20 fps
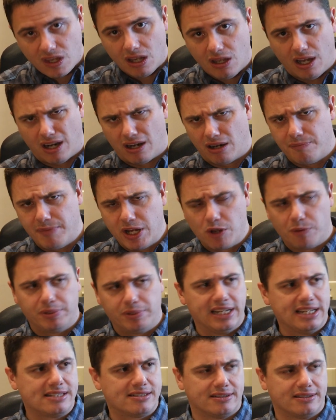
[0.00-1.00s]
or Miko
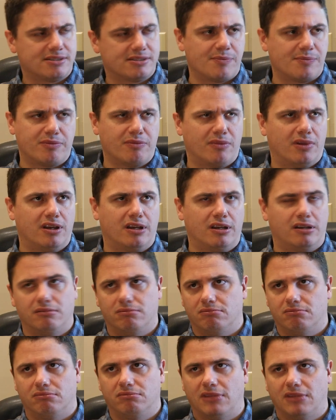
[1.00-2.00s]
Place and some, uh,
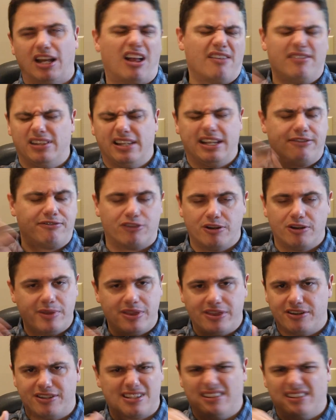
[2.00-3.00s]
I'll have a link for him.
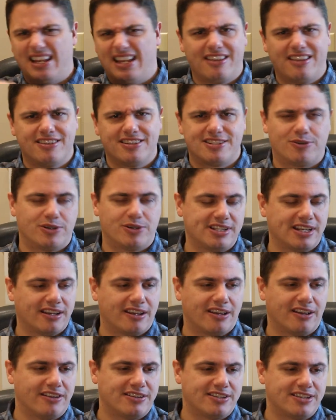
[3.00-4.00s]
And there's a link in the
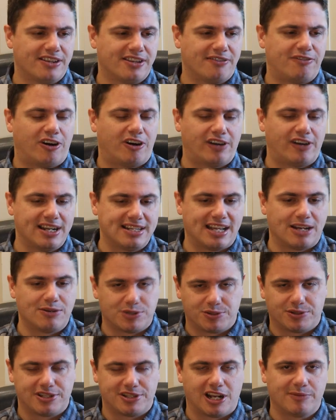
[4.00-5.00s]
sourcing uh, to the far right side,
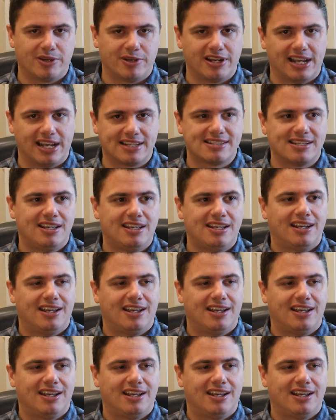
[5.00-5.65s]
which we'll talk about next.